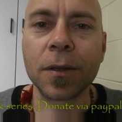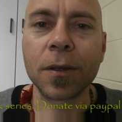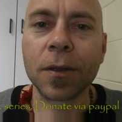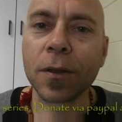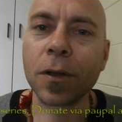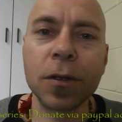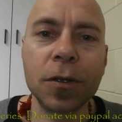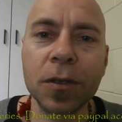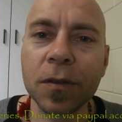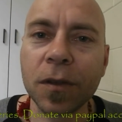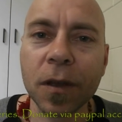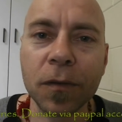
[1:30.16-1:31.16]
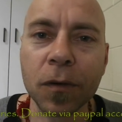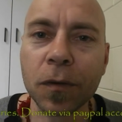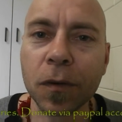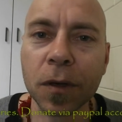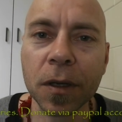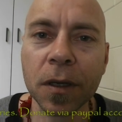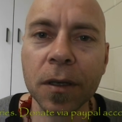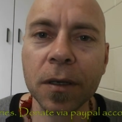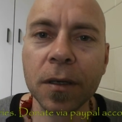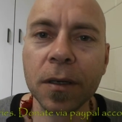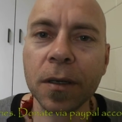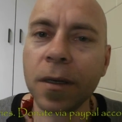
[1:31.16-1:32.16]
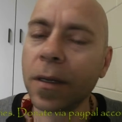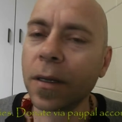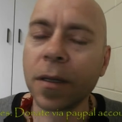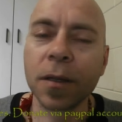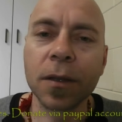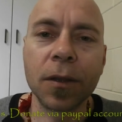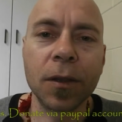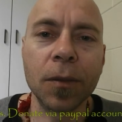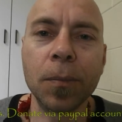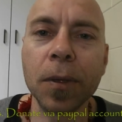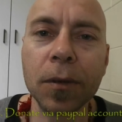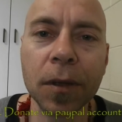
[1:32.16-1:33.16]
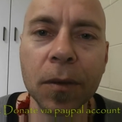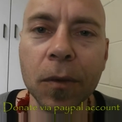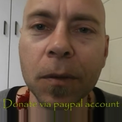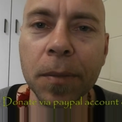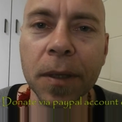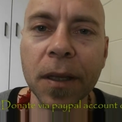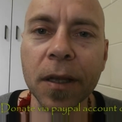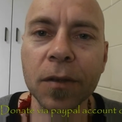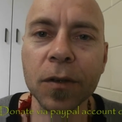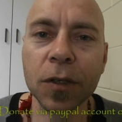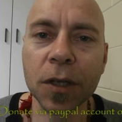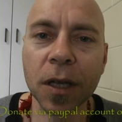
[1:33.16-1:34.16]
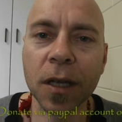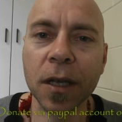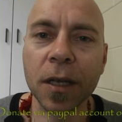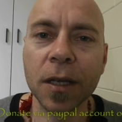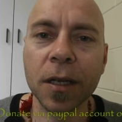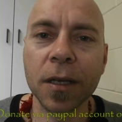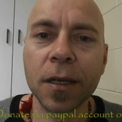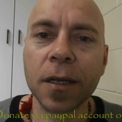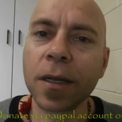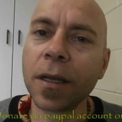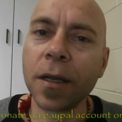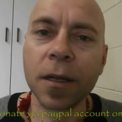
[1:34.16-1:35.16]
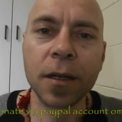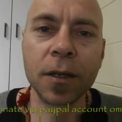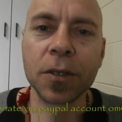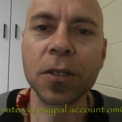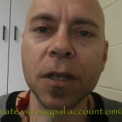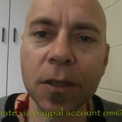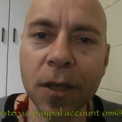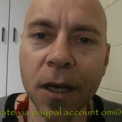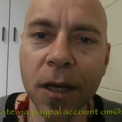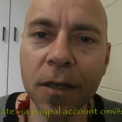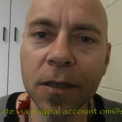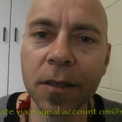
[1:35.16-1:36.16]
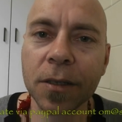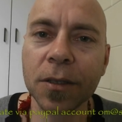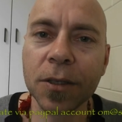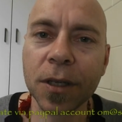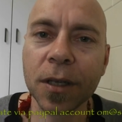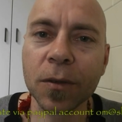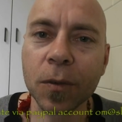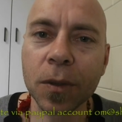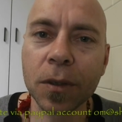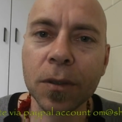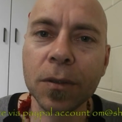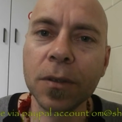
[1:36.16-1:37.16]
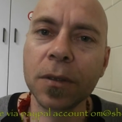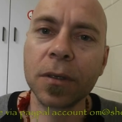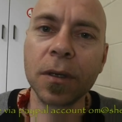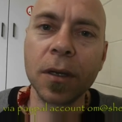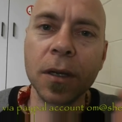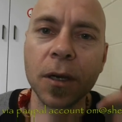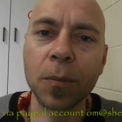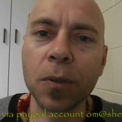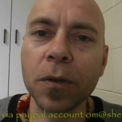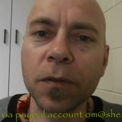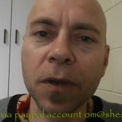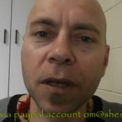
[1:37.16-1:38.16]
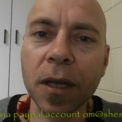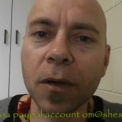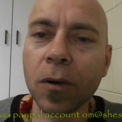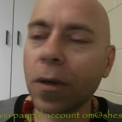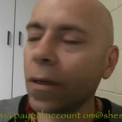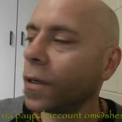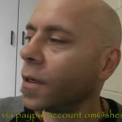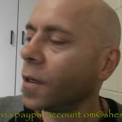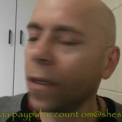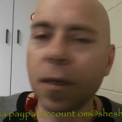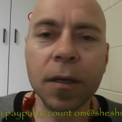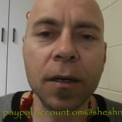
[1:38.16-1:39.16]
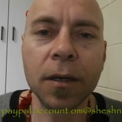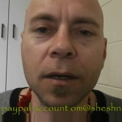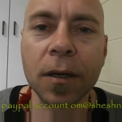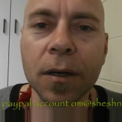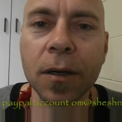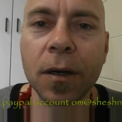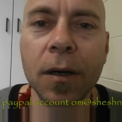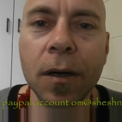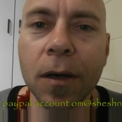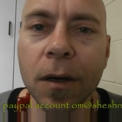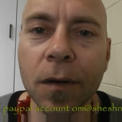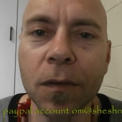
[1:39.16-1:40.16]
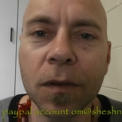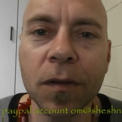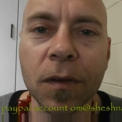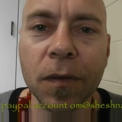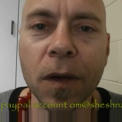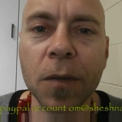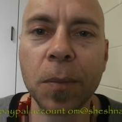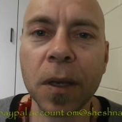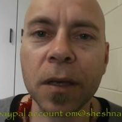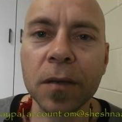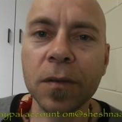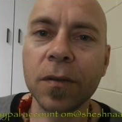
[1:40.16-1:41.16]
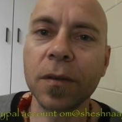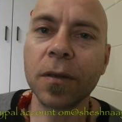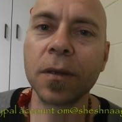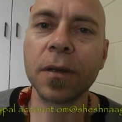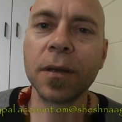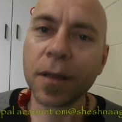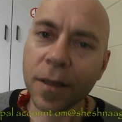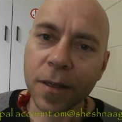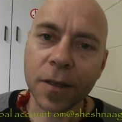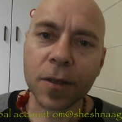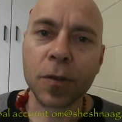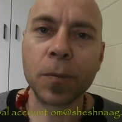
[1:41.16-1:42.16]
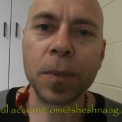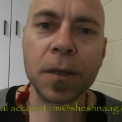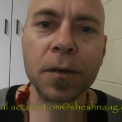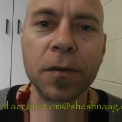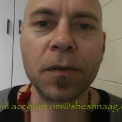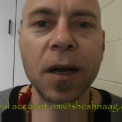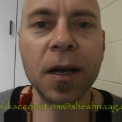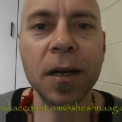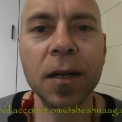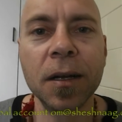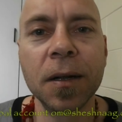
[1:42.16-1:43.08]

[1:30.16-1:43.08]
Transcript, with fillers: The knowledge is there for free the building will be there to share. Sheshnaag, share the world. I put a video on of the survey pegs, a little bit of a uh,